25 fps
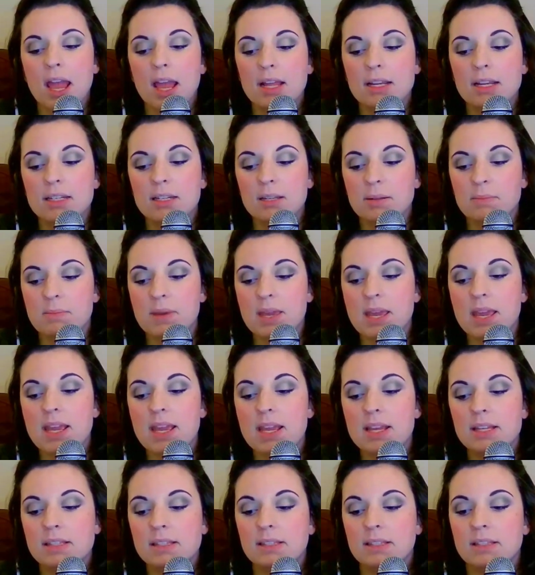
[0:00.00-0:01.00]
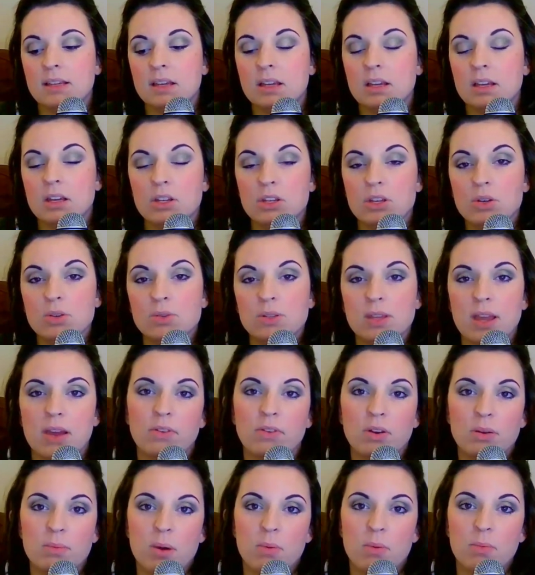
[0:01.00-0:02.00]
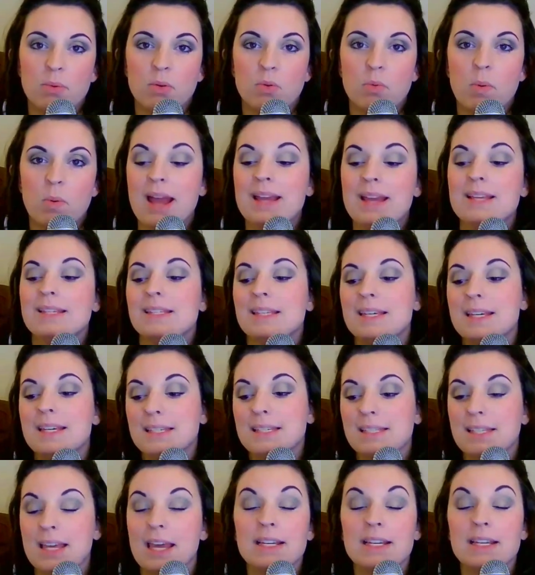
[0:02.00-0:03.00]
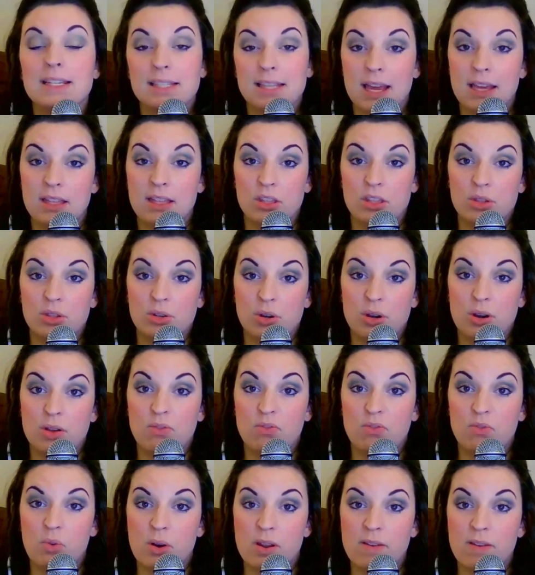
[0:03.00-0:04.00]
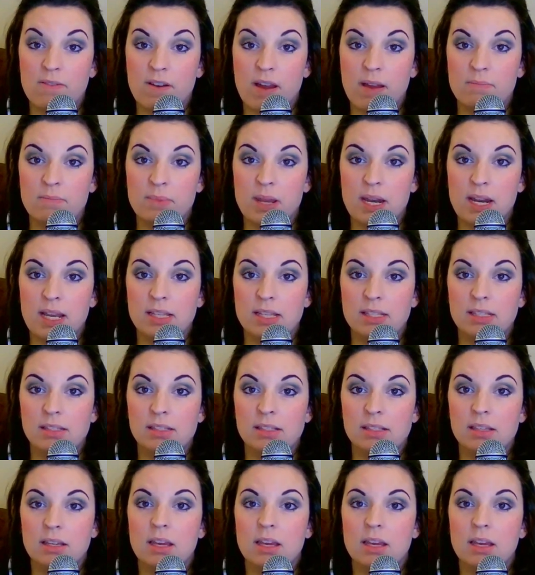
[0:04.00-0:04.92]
To me, it's use every moment wisely, set aside the 30 to 45 minutes,